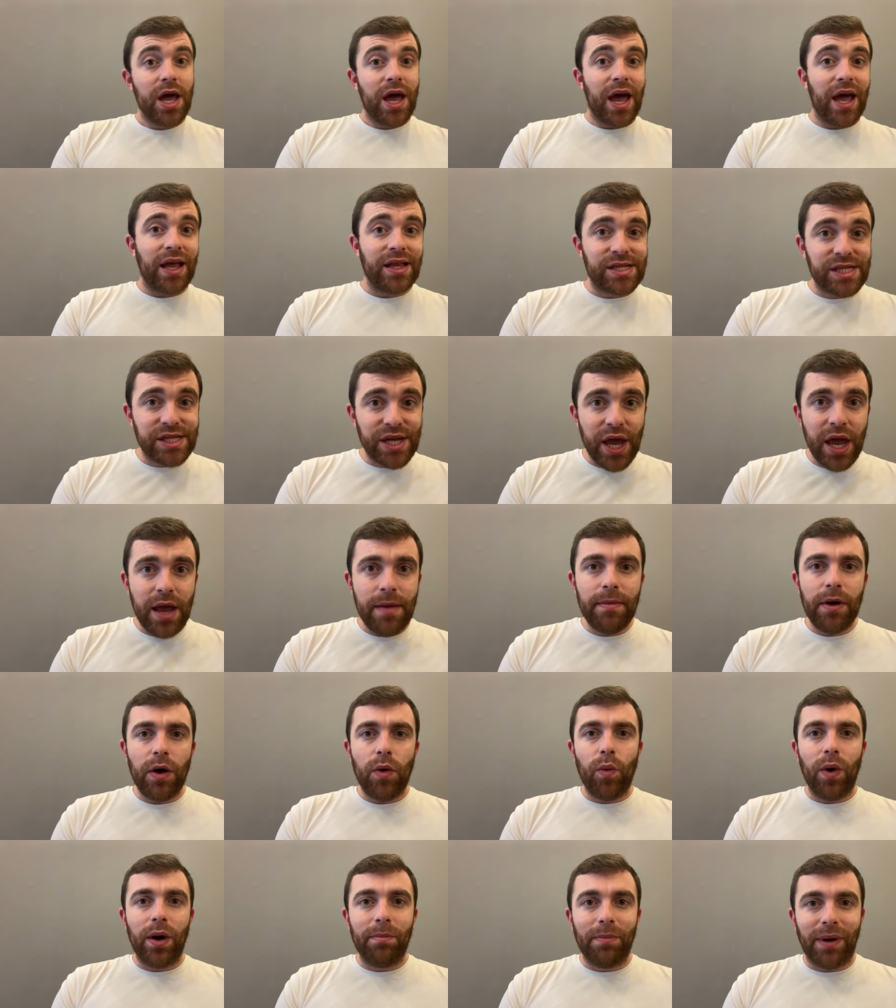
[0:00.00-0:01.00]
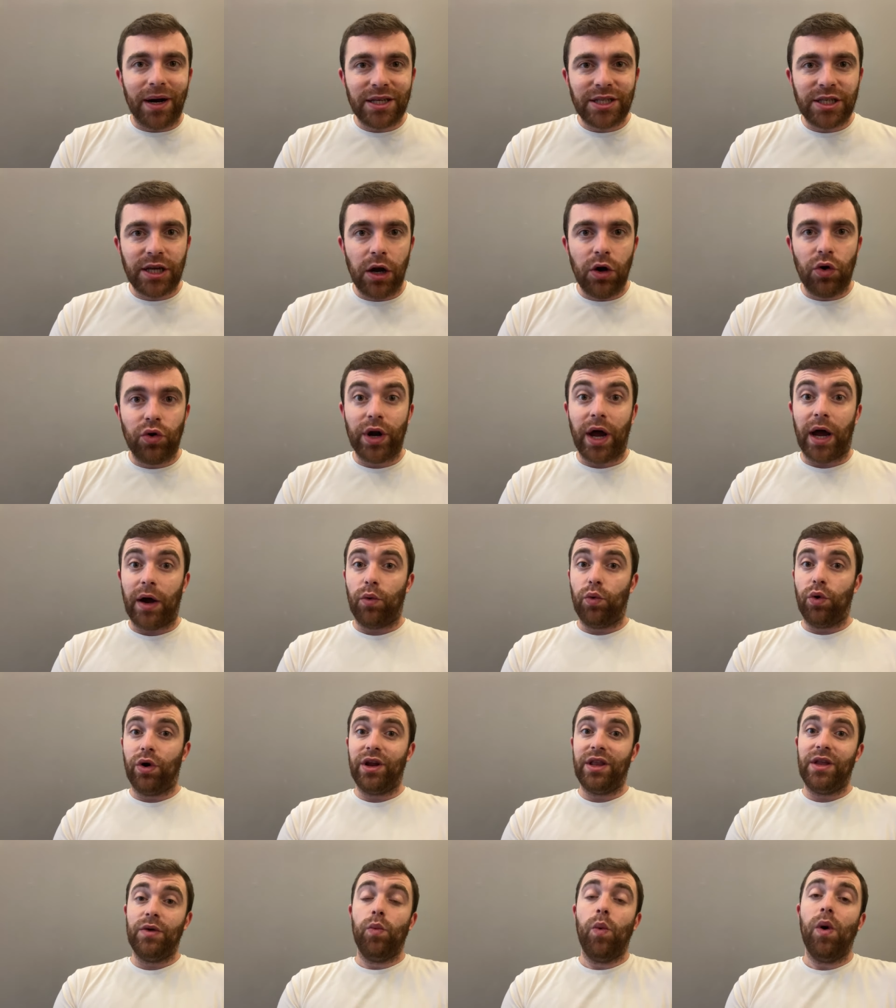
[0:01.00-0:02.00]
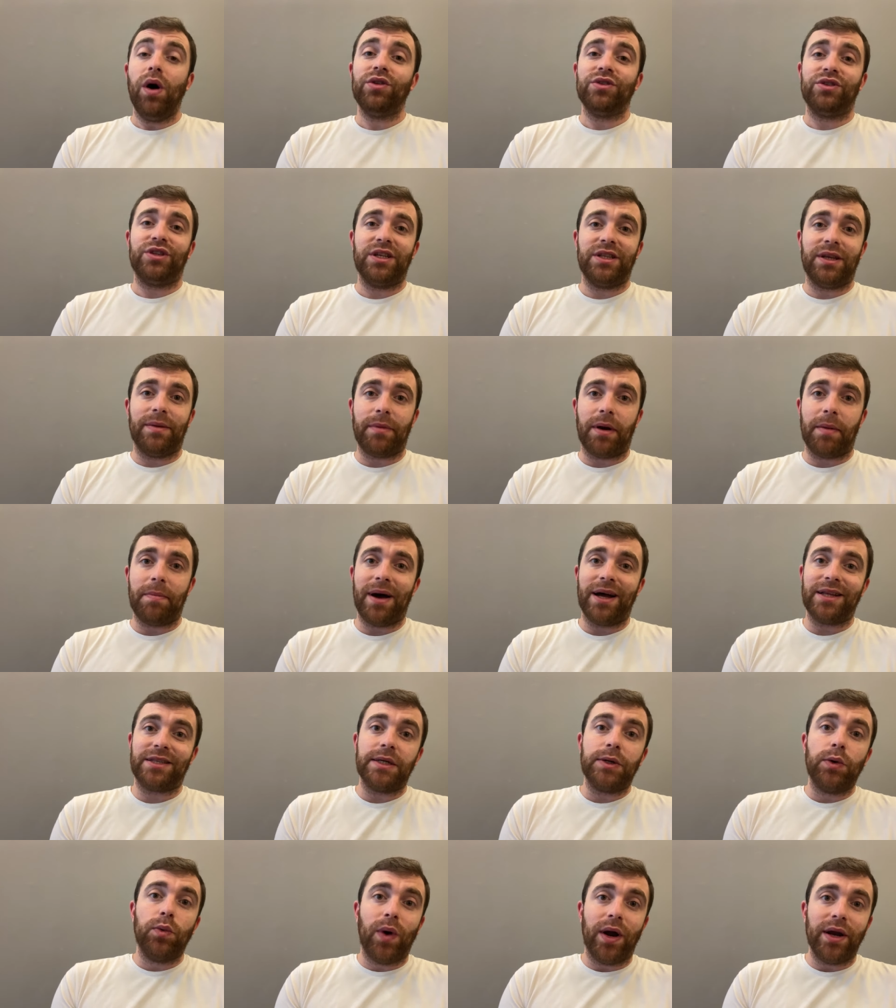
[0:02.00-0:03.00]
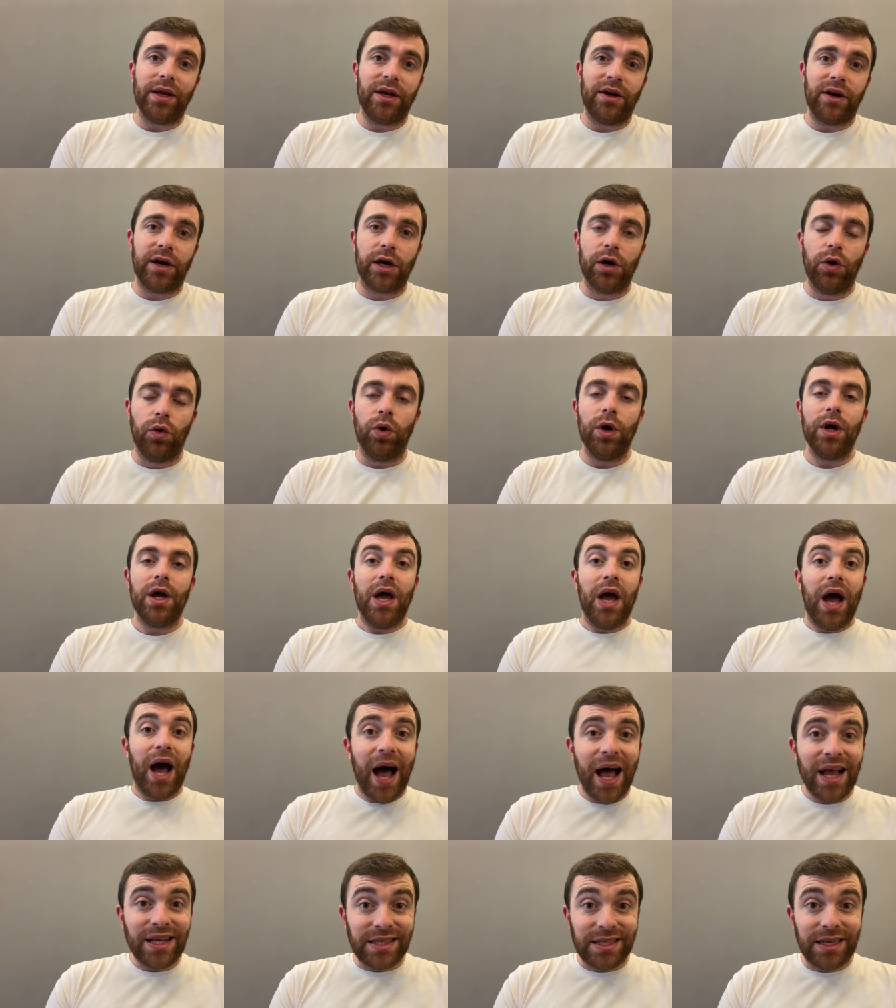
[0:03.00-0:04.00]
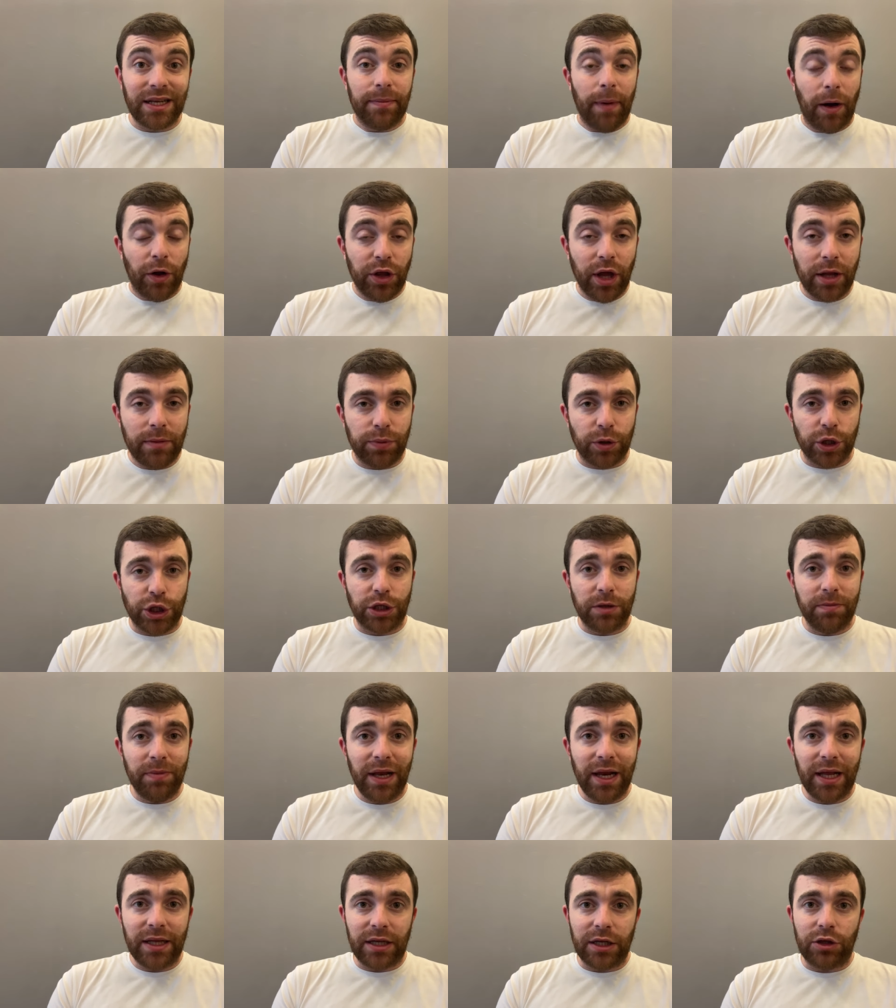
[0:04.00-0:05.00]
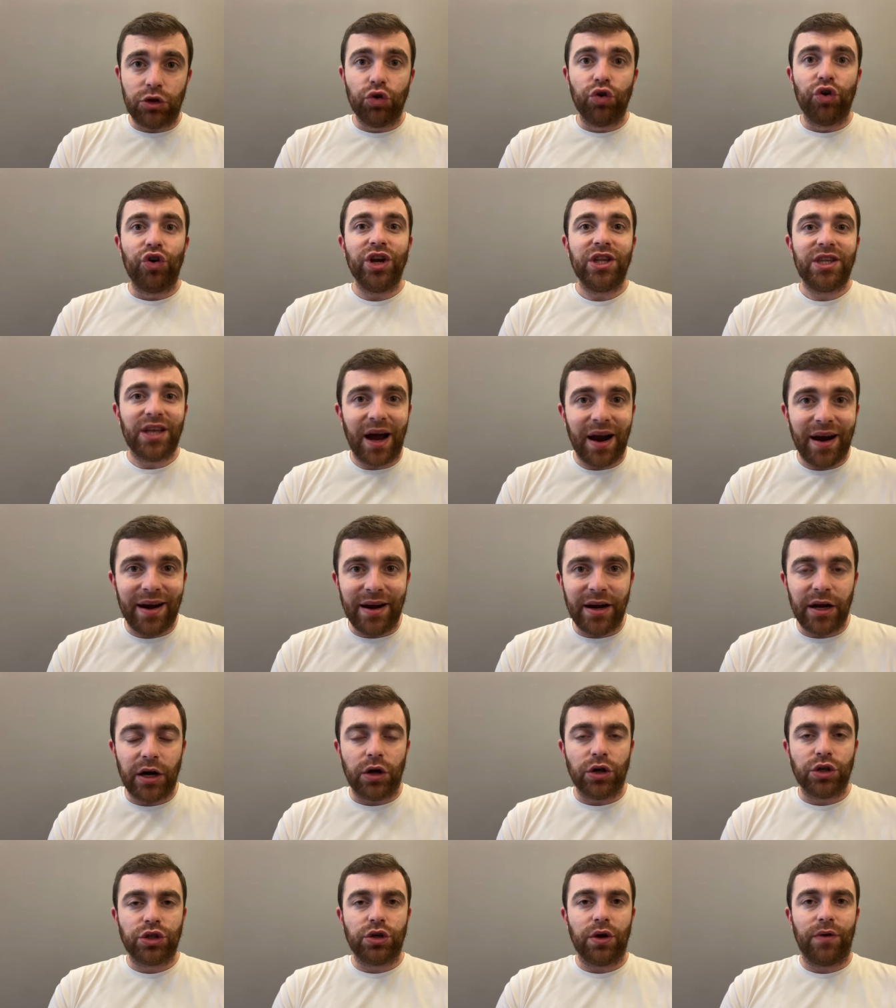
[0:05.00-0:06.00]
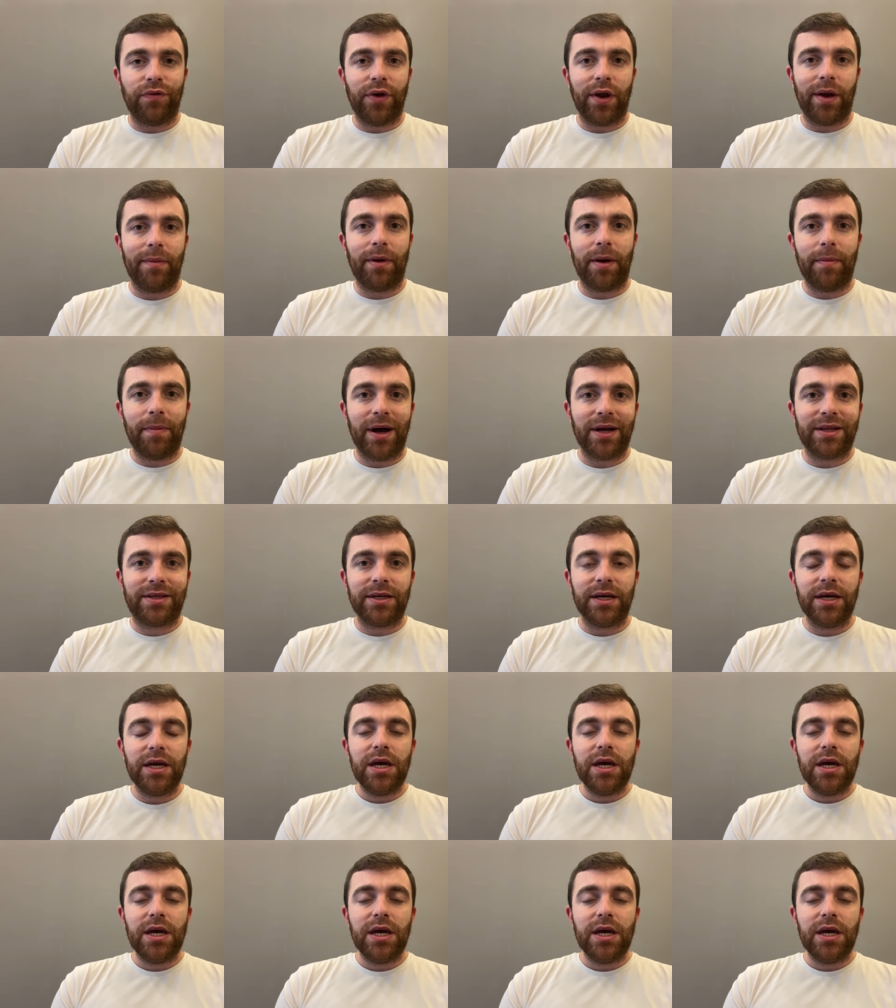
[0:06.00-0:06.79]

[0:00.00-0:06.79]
And same when Barcelona, already wanted Amrabat one year ago, asked about that possibility to return on Sofian Amrabat